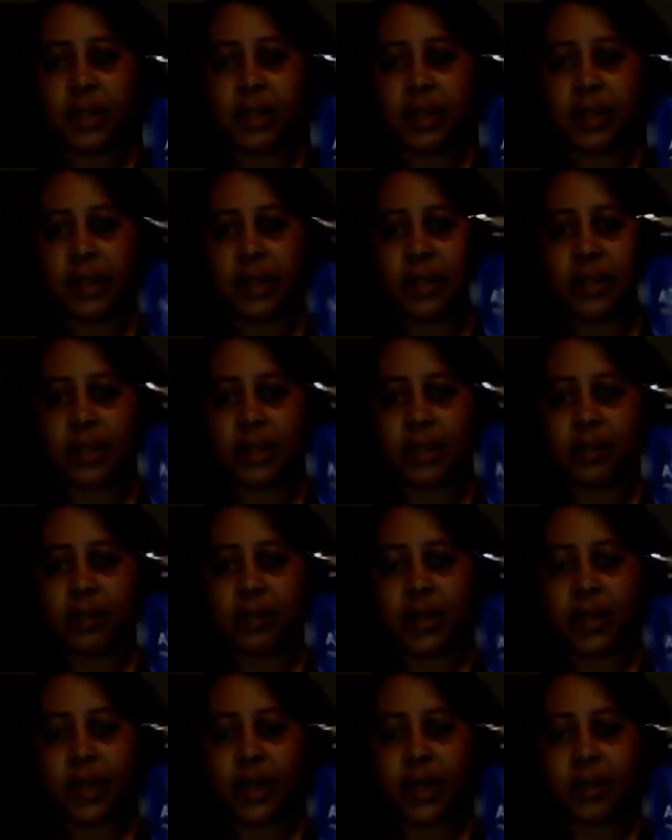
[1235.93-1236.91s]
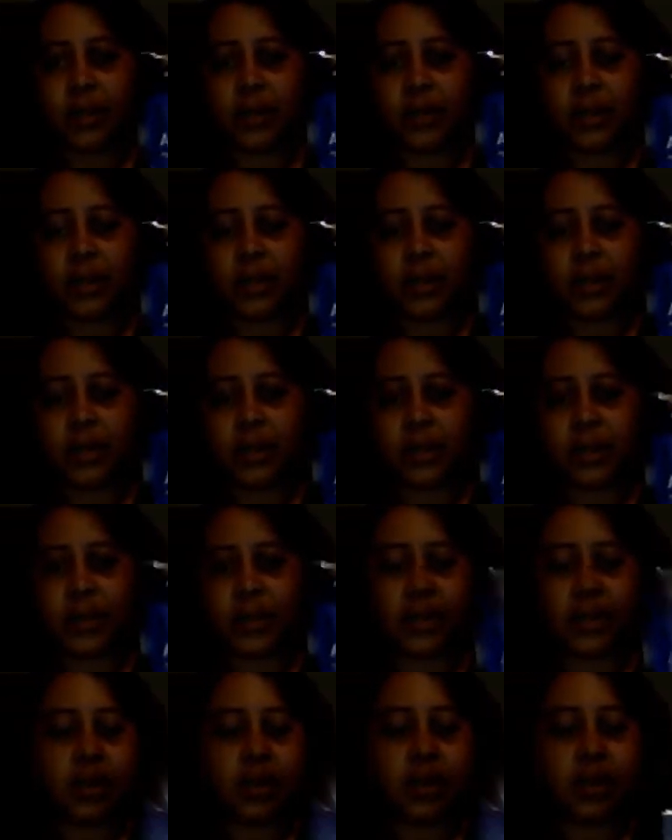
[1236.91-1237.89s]
uh, Power Club I
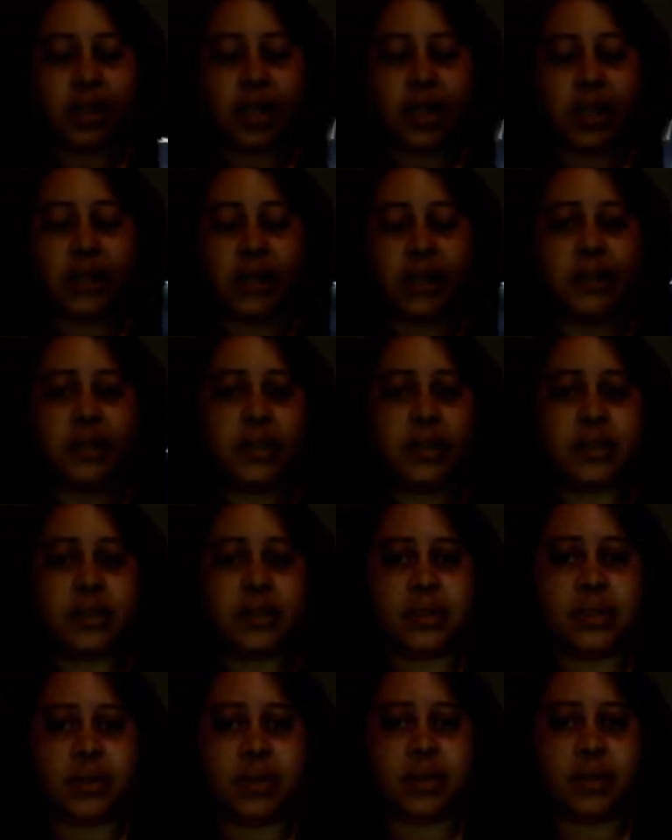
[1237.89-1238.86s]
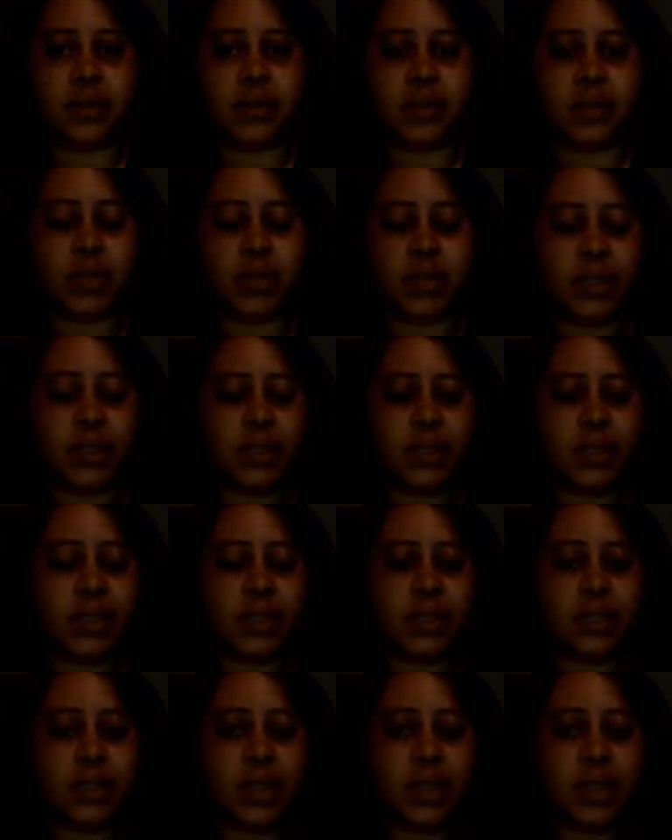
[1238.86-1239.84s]
think I have listed in one of my links
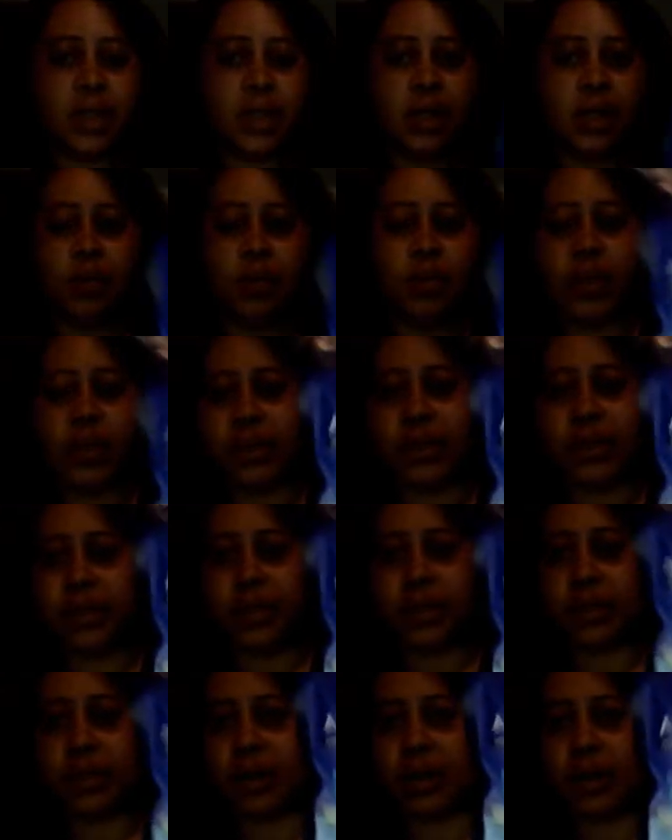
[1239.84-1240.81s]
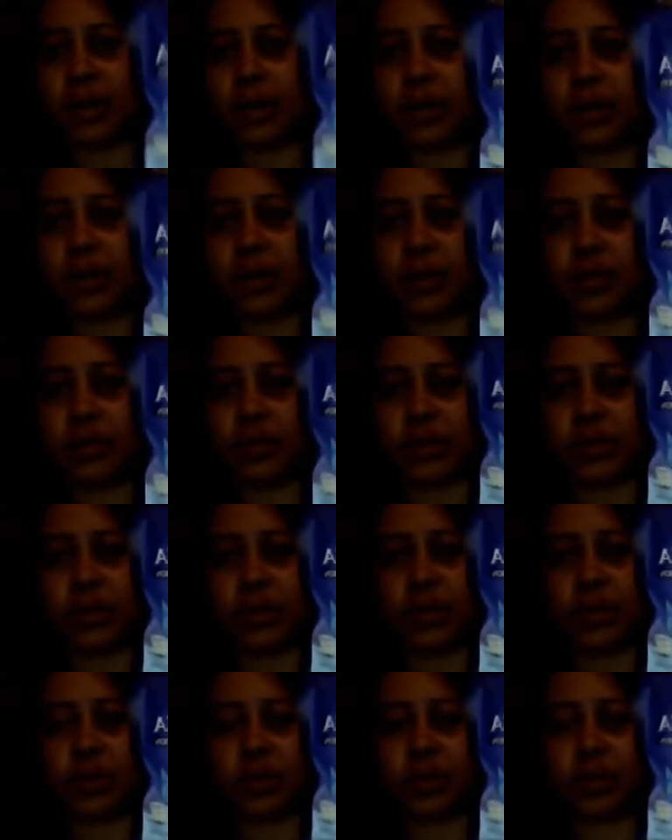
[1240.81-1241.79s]
but this also was
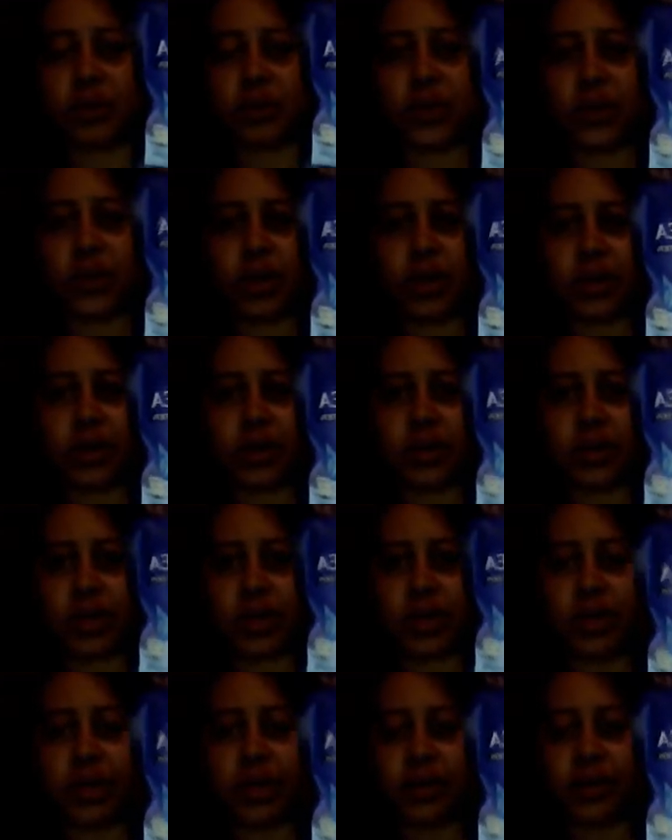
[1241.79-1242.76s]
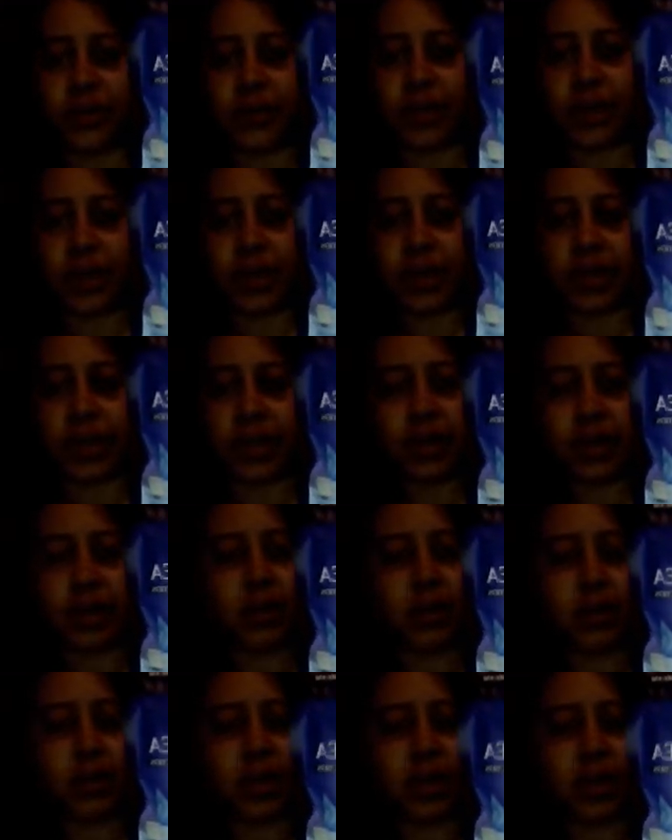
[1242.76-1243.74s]
on
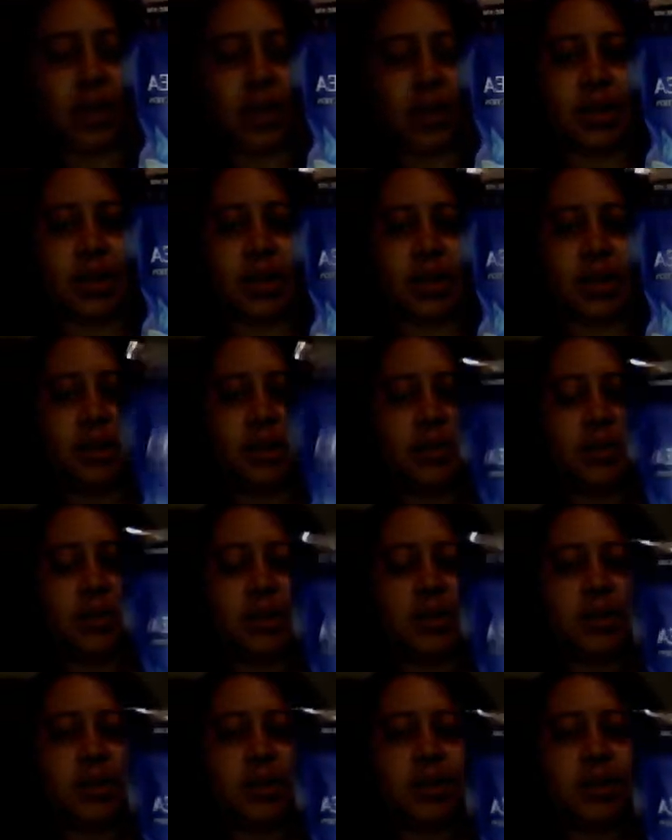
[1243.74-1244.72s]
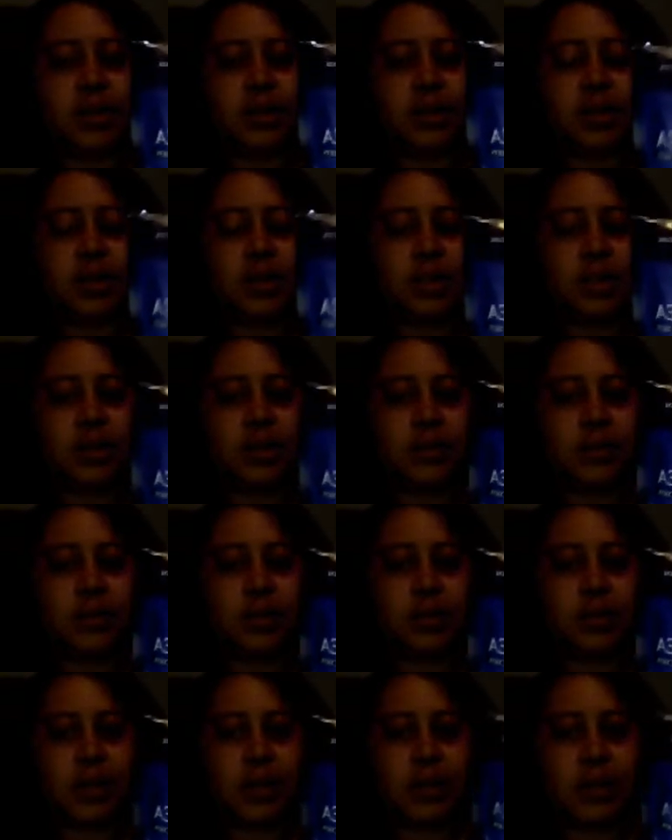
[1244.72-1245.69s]
productelf.com and I never get anything from
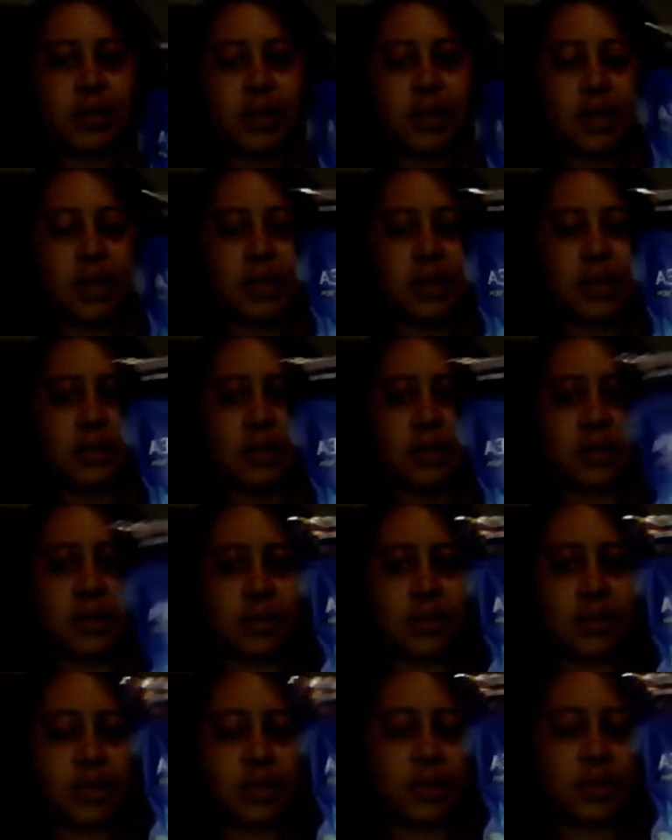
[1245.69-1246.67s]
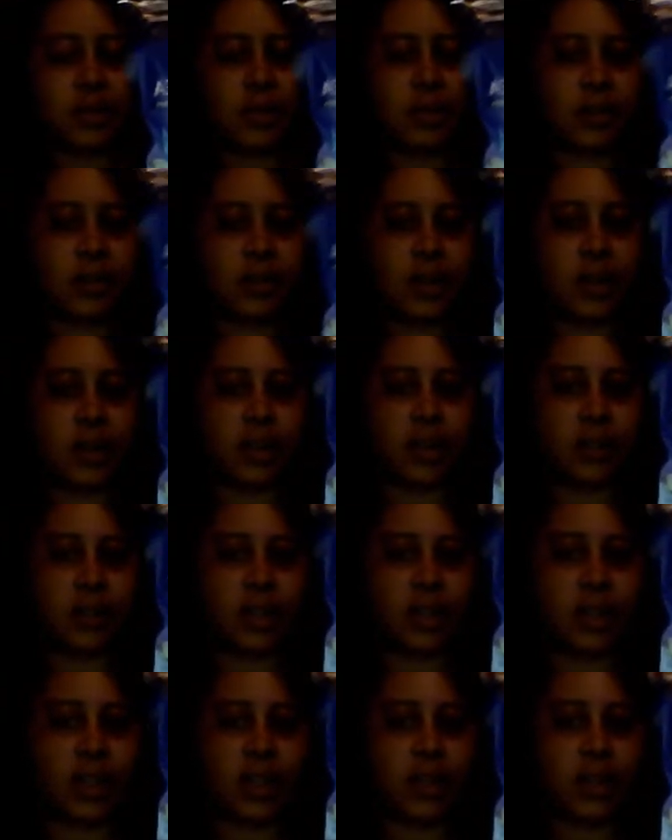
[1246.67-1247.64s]
them so this could have
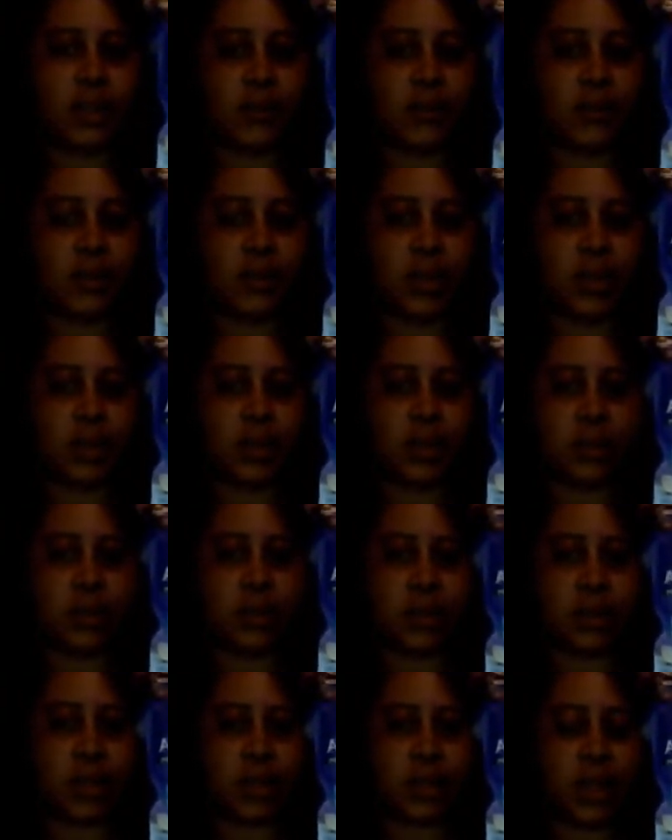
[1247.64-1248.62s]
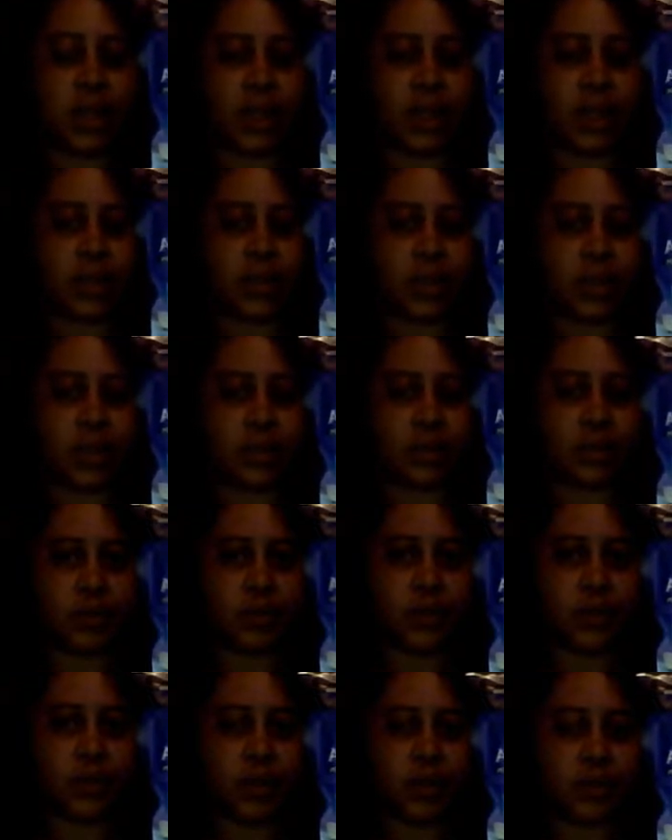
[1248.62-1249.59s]
came from them because they had like
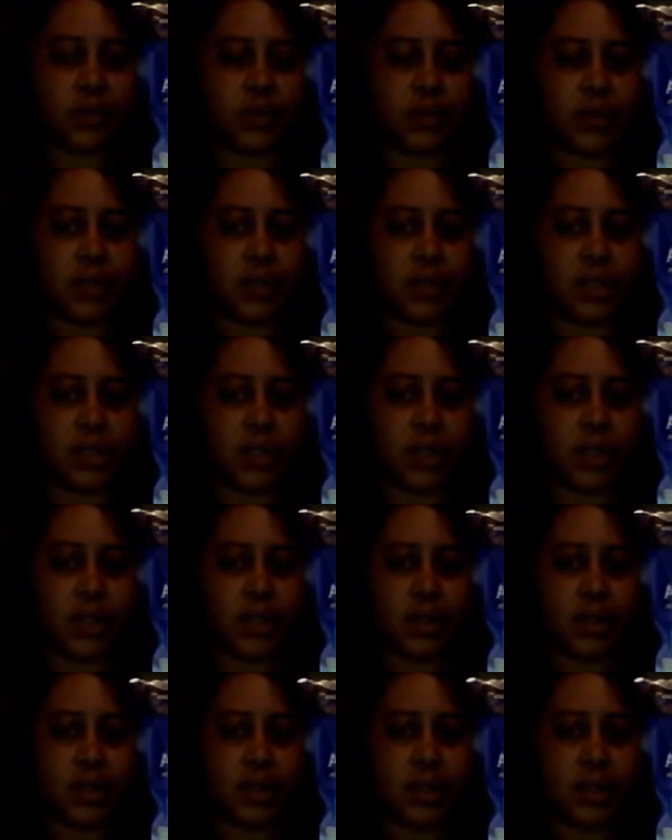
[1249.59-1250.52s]
three different teas.